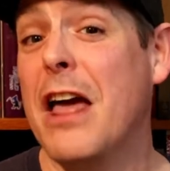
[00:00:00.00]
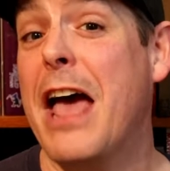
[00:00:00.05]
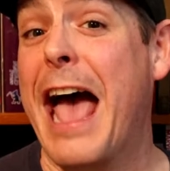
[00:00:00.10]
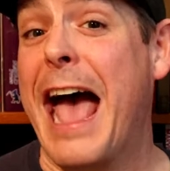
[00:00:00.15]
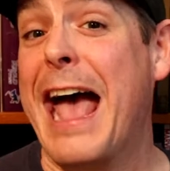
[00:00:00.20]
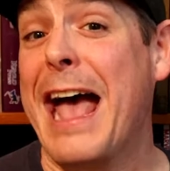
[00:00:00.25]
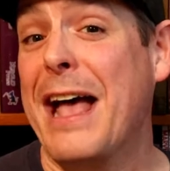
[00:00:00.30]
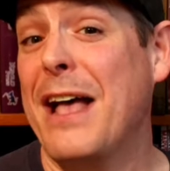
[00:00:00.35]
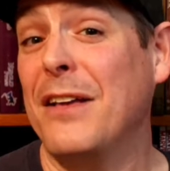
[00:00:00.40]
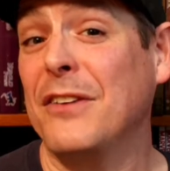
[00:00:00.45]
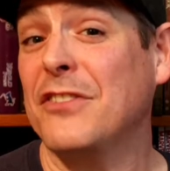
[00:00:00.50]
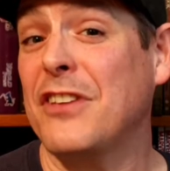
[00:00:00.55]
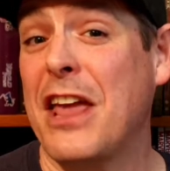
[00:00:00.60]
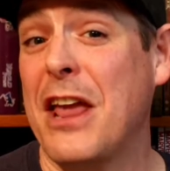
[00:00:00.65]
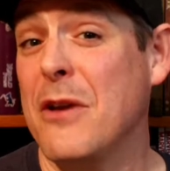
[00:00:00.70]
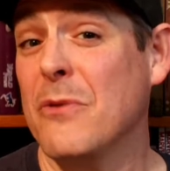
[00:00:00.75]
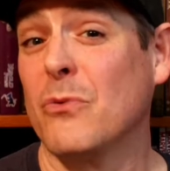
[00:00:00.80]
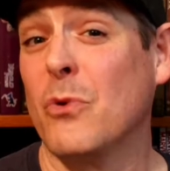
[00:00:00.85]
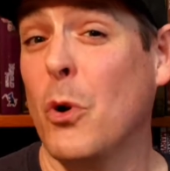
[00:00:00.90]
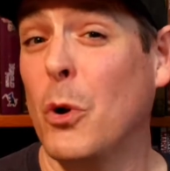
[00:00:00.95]
as
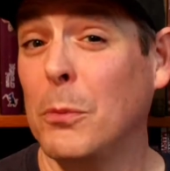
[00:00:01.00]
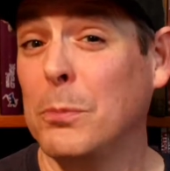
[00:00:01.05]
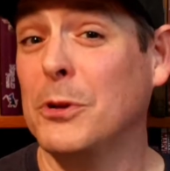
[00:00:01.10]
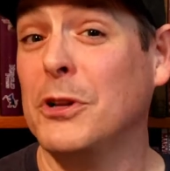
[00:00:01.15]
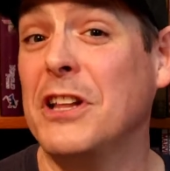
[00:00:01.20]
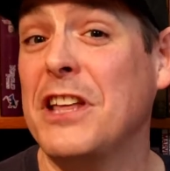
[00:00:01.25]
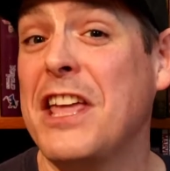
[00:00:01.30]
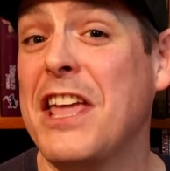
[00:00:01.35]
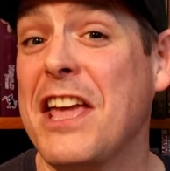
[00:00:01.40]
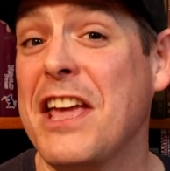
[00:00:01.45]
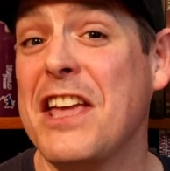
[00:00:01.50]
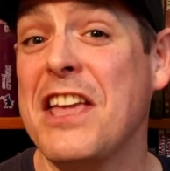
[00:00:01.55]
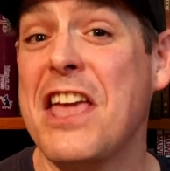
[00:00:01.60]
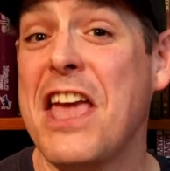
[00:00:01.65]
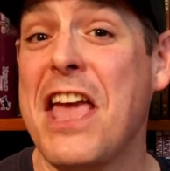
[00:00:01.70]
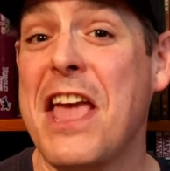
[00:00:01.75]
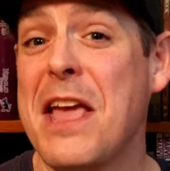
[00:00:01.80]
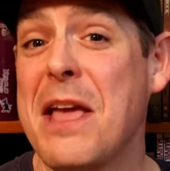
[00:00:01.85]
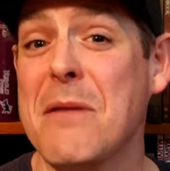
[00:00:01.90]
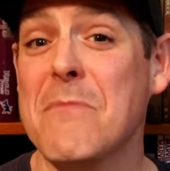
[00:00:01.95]
a role-playing
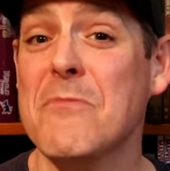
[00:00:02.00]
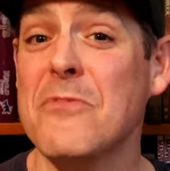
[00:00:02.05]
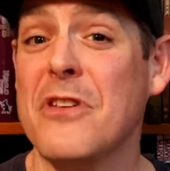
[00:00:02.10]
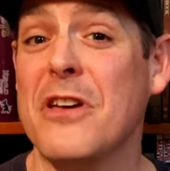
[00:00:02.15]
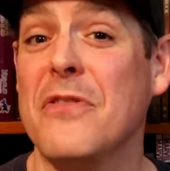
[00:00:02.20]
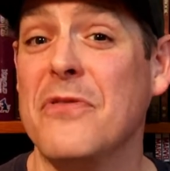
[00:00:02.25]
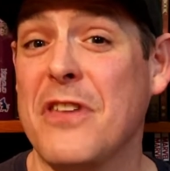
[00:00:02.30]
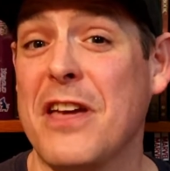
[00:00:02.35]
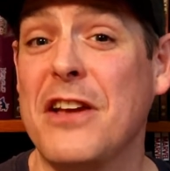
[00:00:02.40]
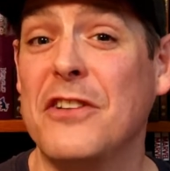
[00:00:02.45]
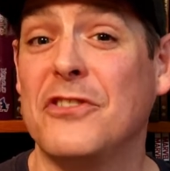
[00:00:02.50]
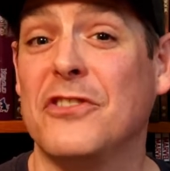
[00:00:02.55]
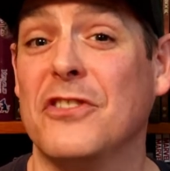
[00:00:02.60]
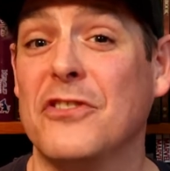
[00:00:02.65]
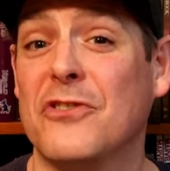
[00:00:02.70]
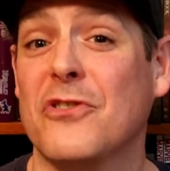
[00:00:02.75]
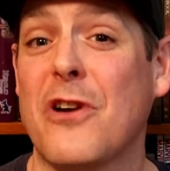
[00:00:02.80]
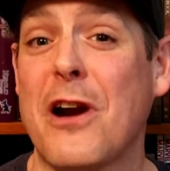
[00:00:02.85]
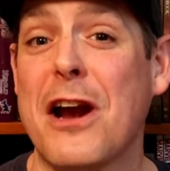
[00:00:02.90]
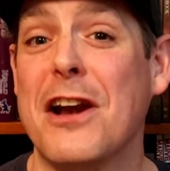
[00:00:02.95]
game that they
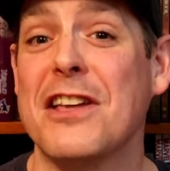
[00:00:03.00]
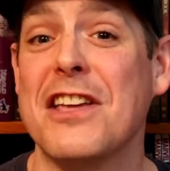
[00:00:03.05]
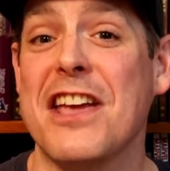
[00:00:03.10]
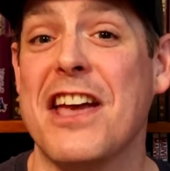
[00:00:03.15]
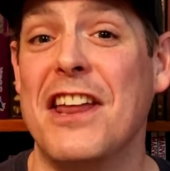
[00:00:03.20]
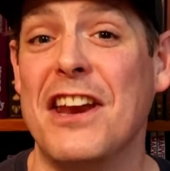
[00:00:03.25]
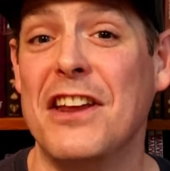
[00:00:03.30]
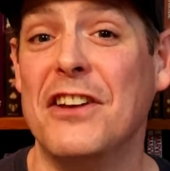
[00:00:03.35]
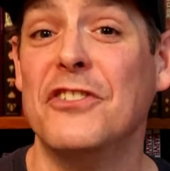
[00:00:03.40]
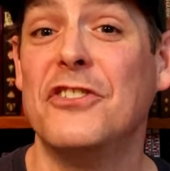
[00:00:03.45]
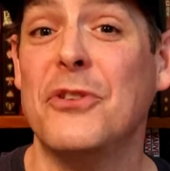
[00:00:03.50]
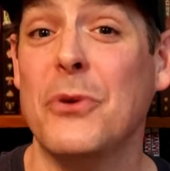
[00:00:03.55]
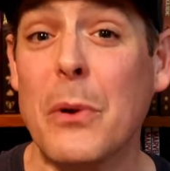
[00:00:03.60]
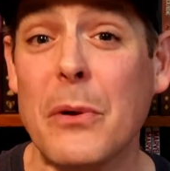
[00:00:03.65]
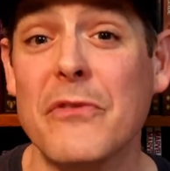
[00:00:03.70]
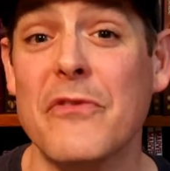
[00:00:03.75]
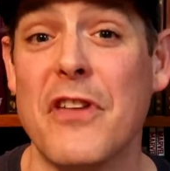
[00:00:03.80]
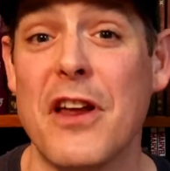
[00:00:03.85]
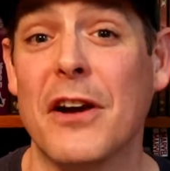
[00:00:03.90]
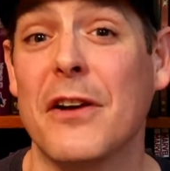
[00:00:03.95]
should try to get into
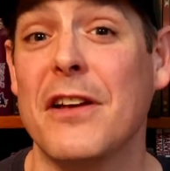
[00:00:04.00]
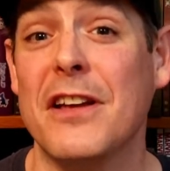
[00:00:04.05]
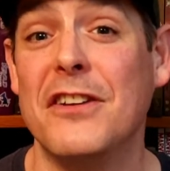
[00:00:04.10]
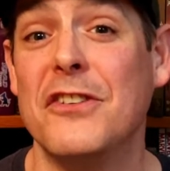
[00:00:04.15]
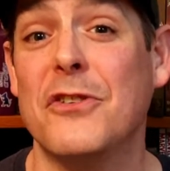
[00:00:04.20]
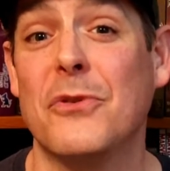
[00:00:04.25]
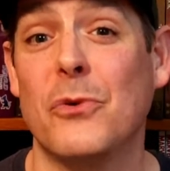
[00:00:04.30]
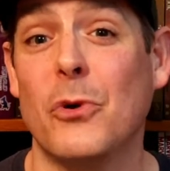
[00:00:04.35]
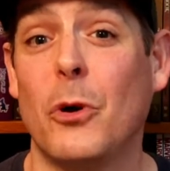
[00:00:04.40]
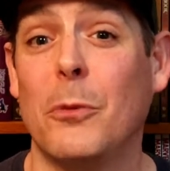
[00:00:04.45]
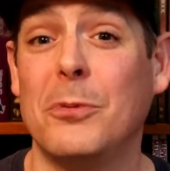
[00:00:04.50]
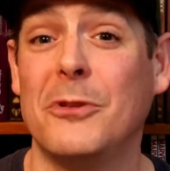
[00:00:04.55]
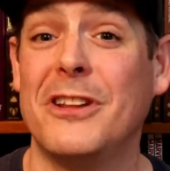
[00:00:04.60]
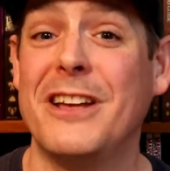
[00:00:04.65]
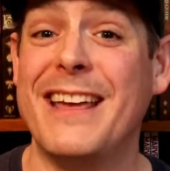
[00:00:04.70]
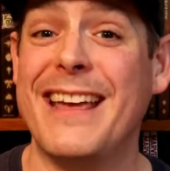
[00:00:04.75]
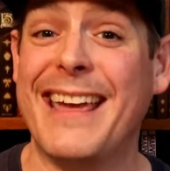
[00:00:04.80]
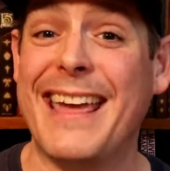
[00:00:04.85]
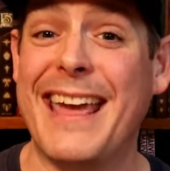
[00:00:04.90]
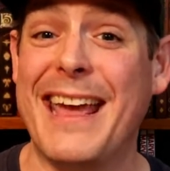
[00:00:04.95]
if they're into
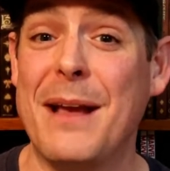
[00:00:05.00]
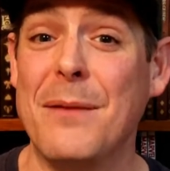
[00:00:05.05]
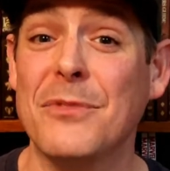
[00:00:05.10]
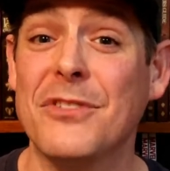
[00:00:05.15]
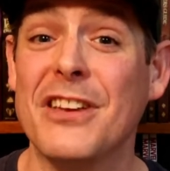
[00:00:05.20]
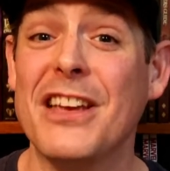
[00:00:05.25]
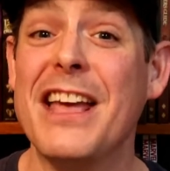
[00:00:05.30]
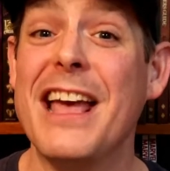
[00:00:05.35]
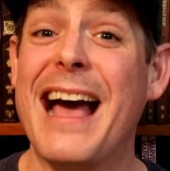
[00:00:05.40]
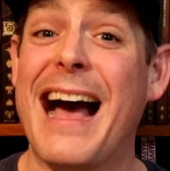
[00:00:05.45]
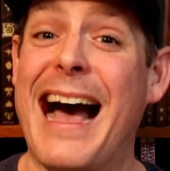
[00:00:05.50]
role-playing games?